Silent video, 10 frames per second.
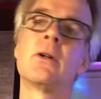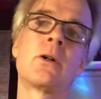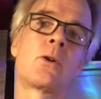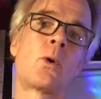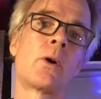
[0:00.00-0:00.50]
a
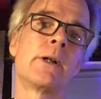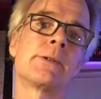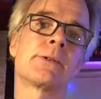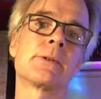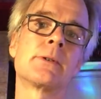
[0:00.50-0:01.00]

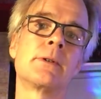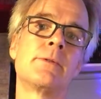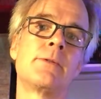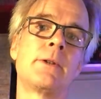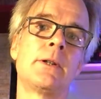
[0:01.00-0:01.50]
chorus
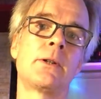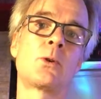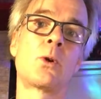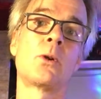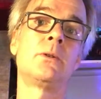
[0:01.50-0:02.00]
of
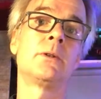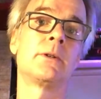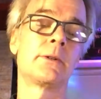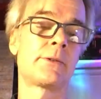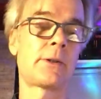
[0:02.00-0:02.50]
choral
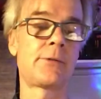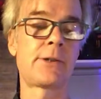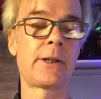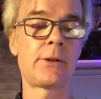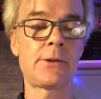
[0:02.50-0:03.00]
of
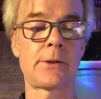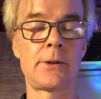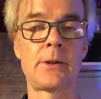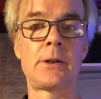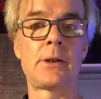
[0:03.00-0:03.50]
singers.
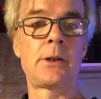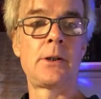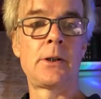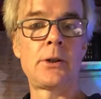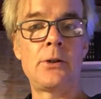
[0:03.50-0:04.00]

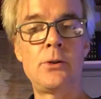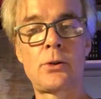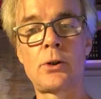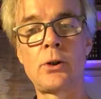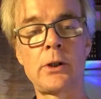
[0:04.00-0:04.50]
You
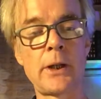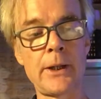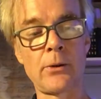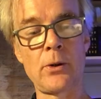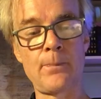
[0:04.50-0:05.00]
could, I
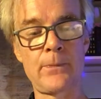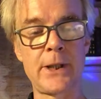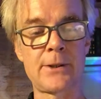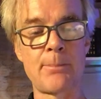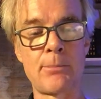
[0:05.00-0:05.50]
don't know,
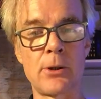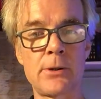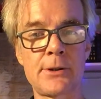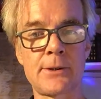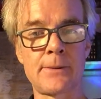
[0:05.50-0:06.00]
get some
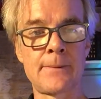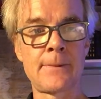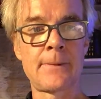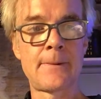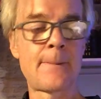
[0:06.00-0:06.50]
birds.
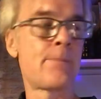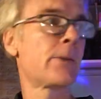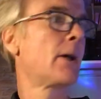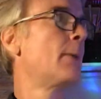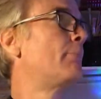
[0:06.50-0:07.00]

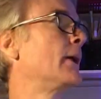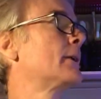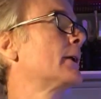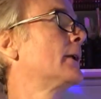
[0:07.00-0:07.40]
But